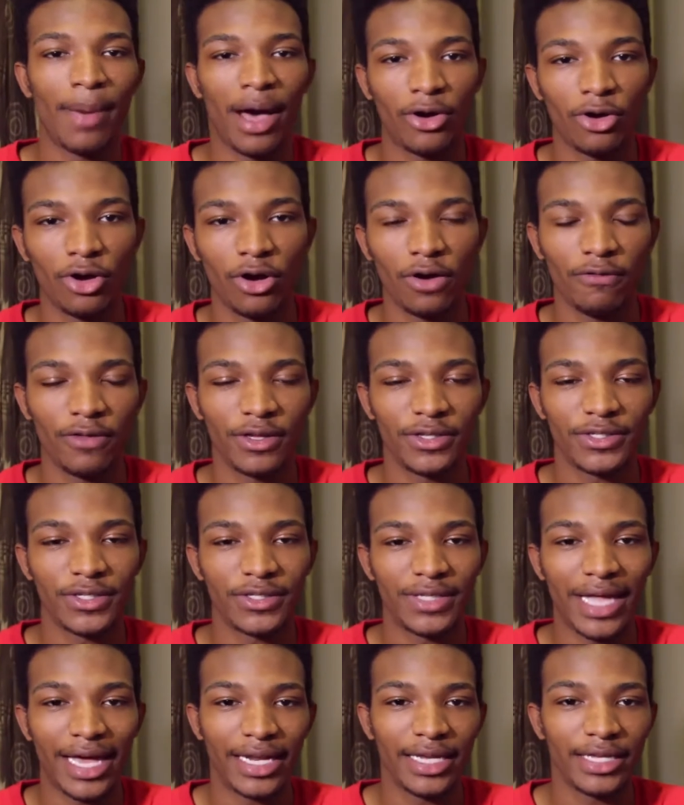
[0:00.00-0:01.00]
about all this
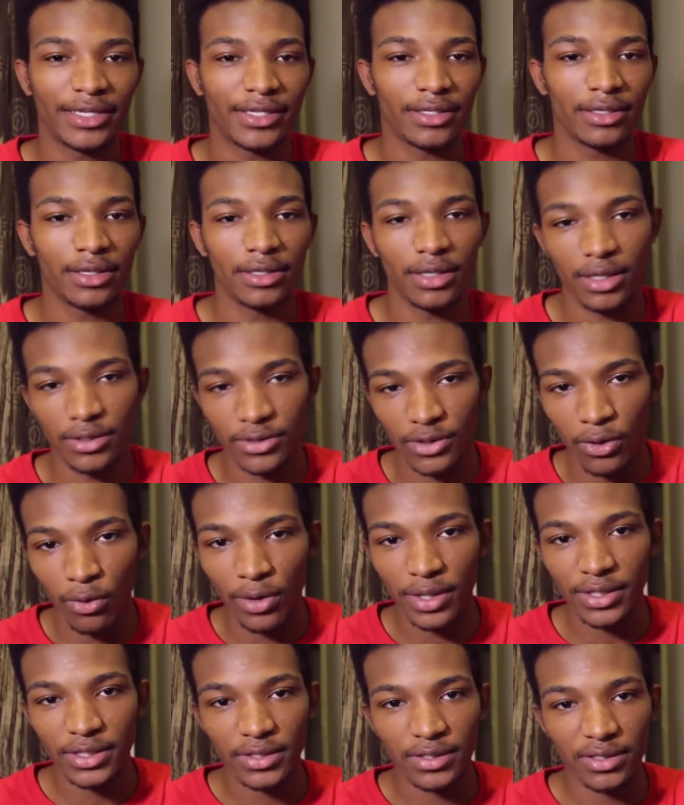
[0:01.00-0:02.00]
is that it's is
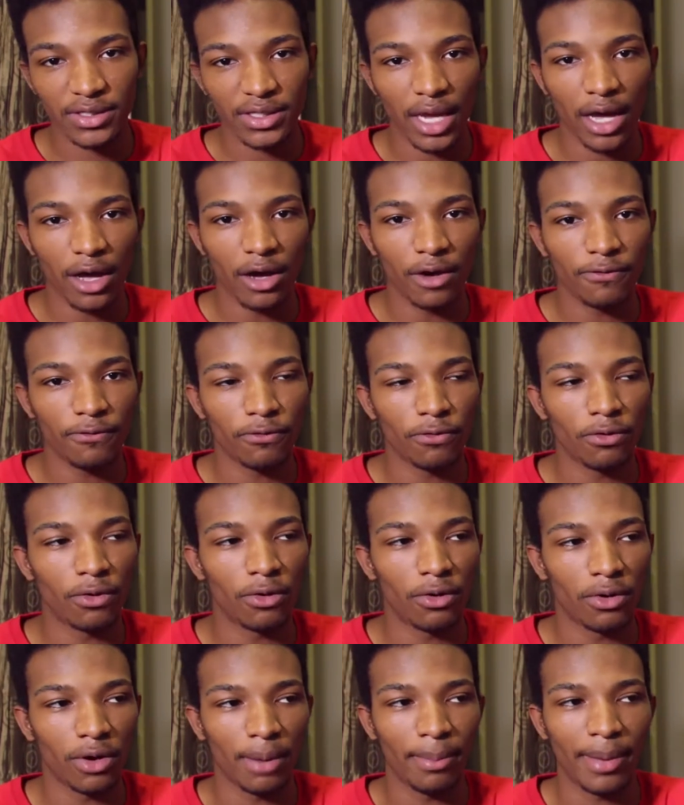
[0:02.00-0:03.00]
going to sell
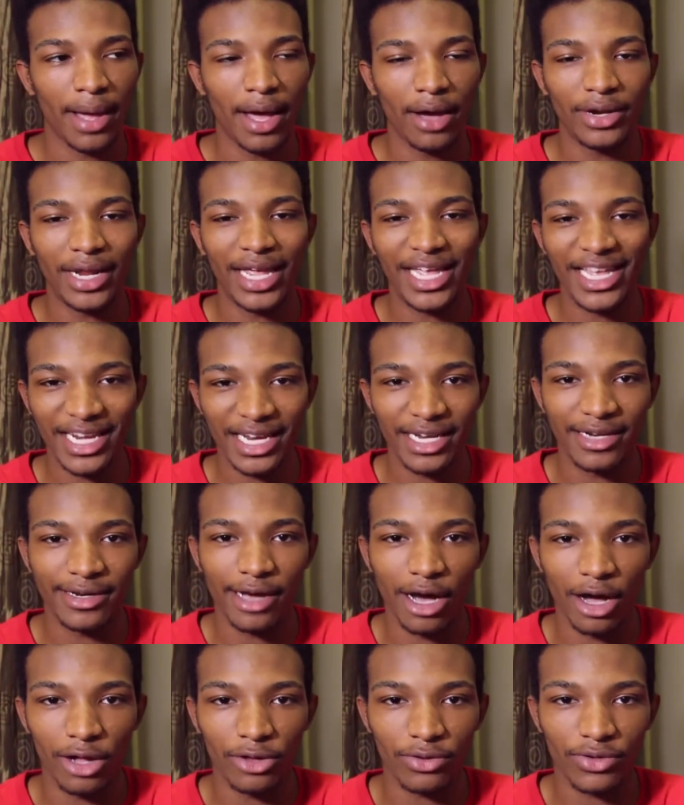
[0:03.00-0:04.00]
for about
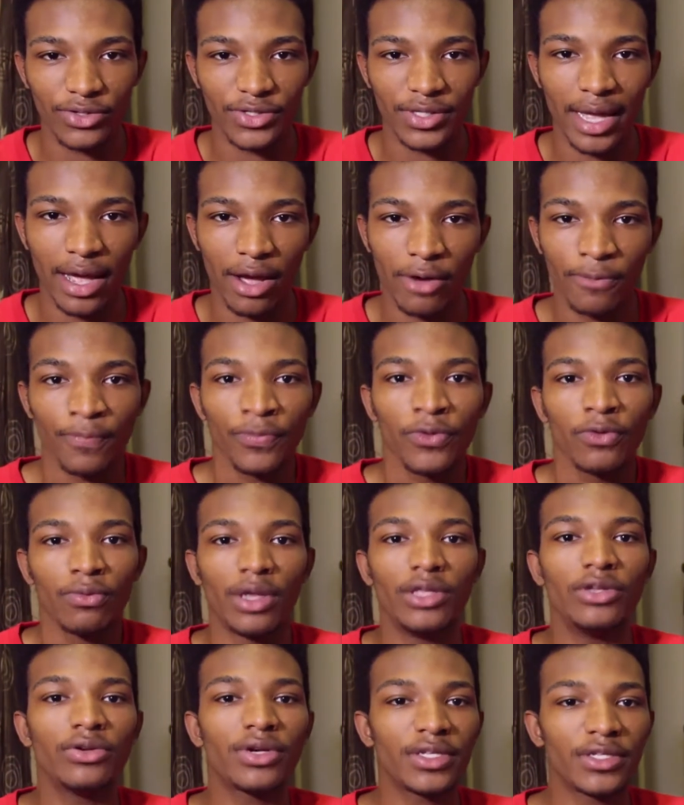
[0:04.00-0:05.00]
$80. Now,
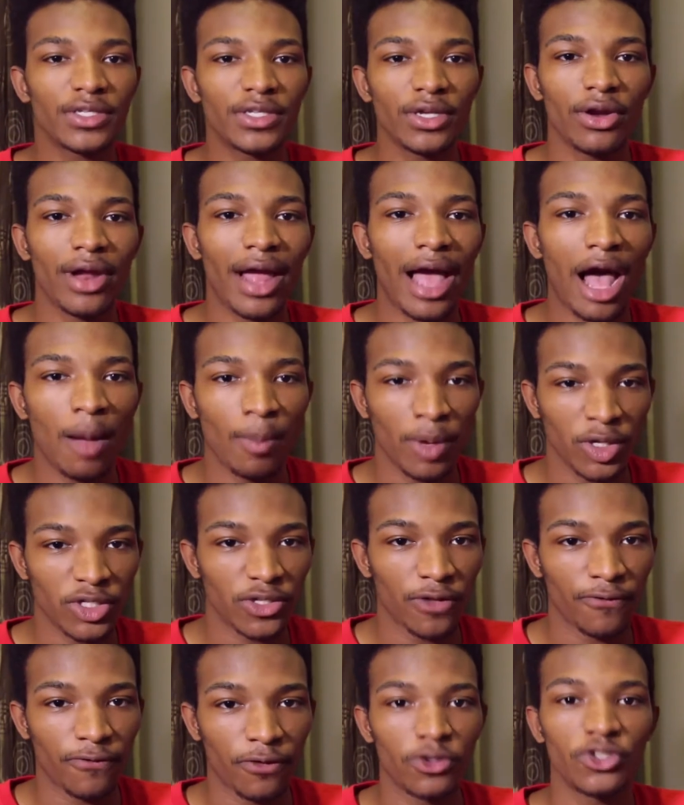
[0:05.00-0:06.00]
when you consider how
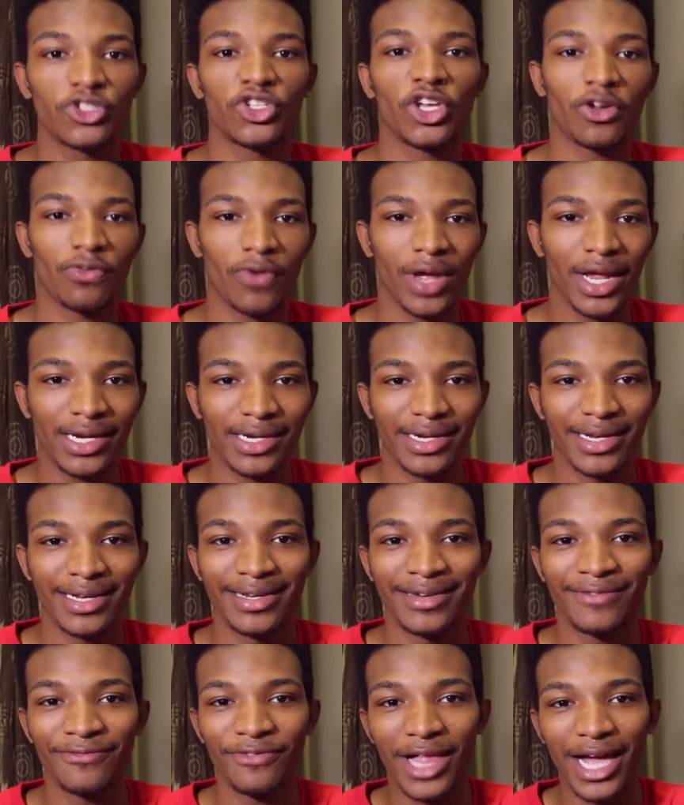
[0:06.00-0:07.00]
much the first
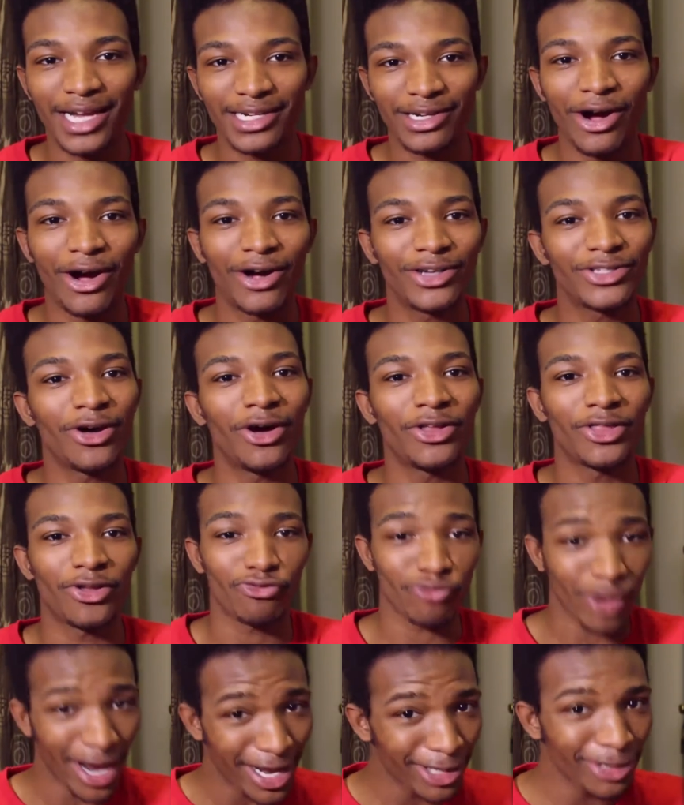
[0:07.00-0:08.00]
generation flashcards on
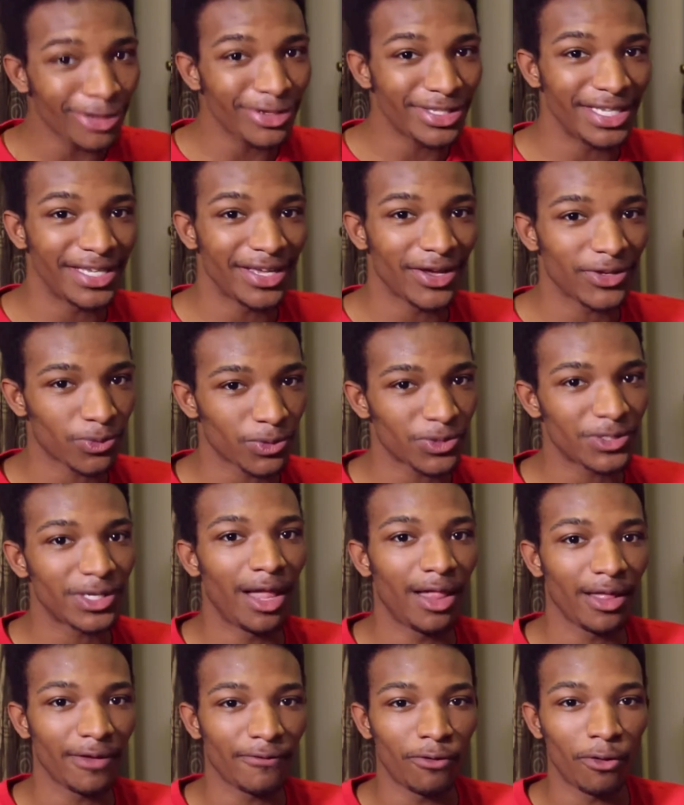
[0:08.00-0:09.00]
the regular DS were
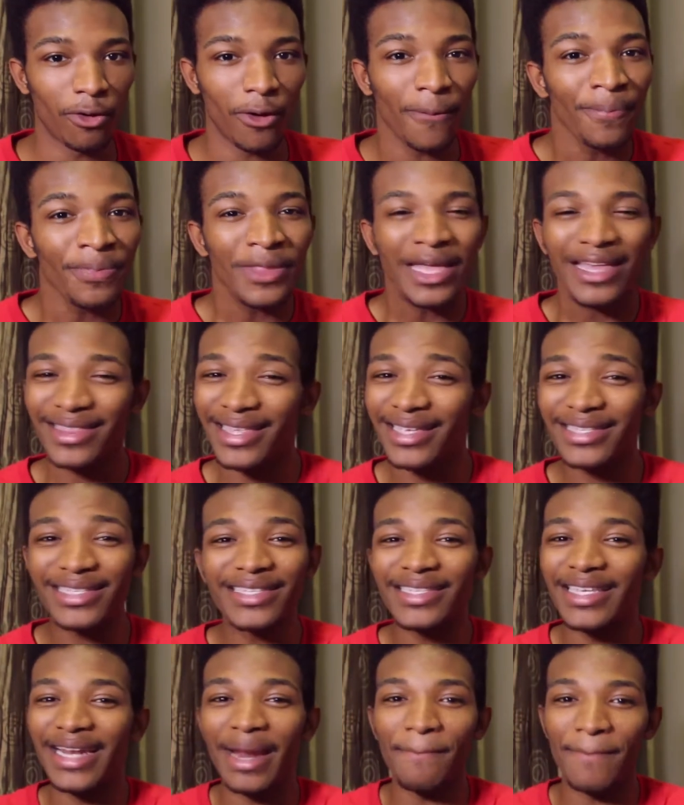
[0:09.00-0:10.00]
selling for,
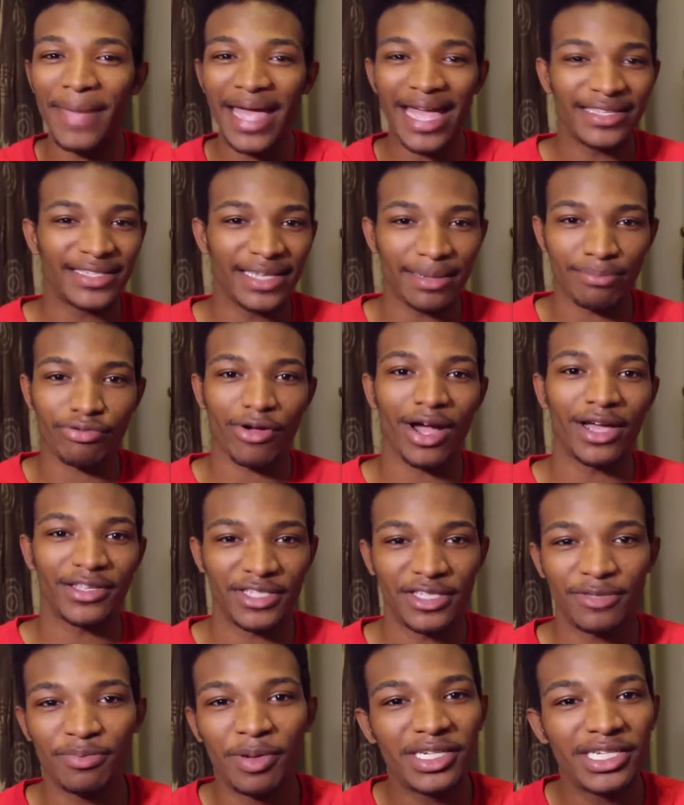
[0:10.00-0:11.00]
this is an amazing
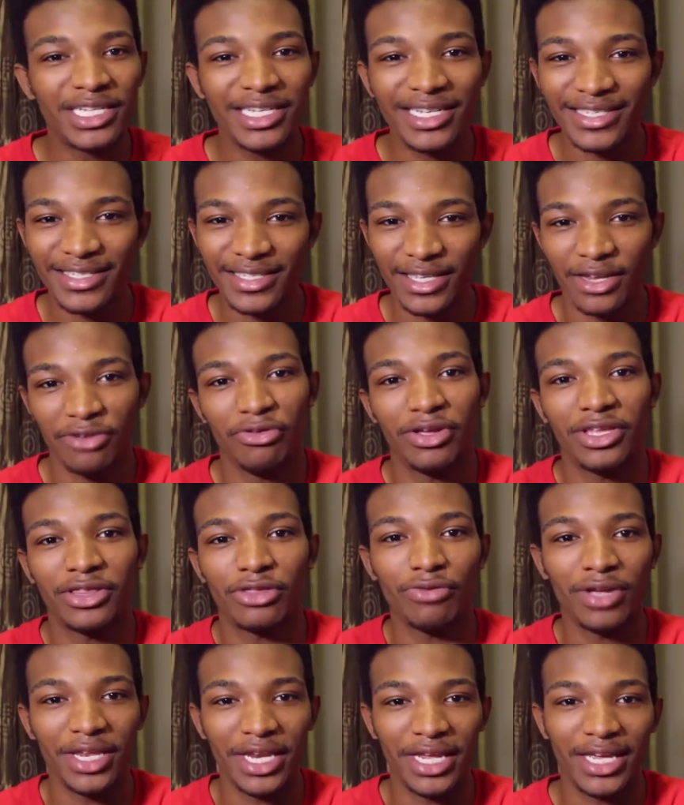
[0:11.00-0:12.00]
price, especially
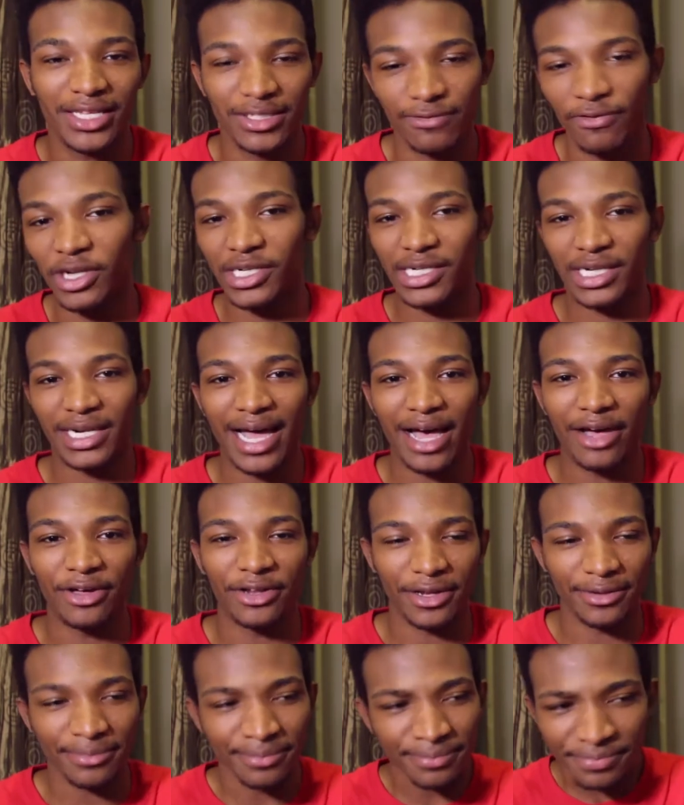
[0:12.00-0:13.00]
considering 3DS
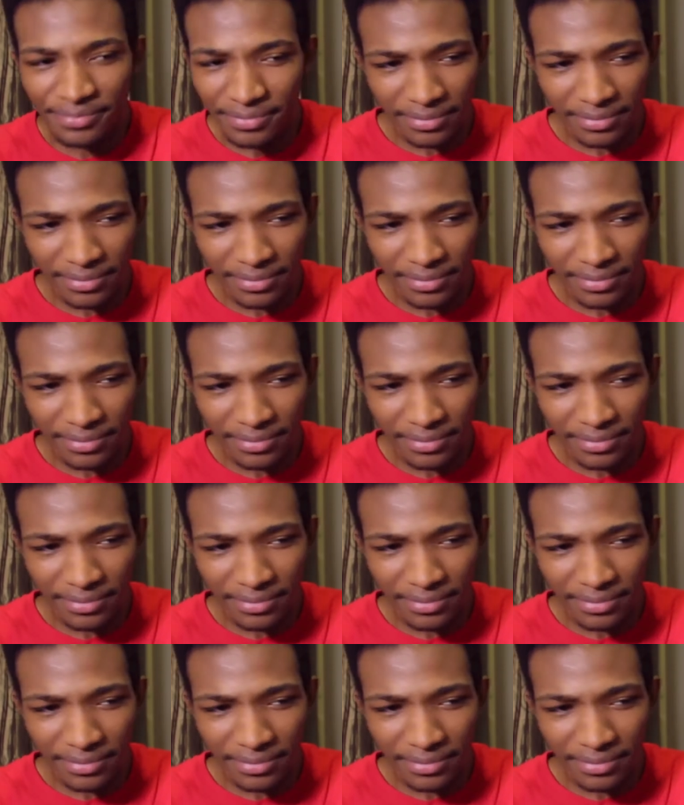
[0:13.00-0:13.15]
functionality.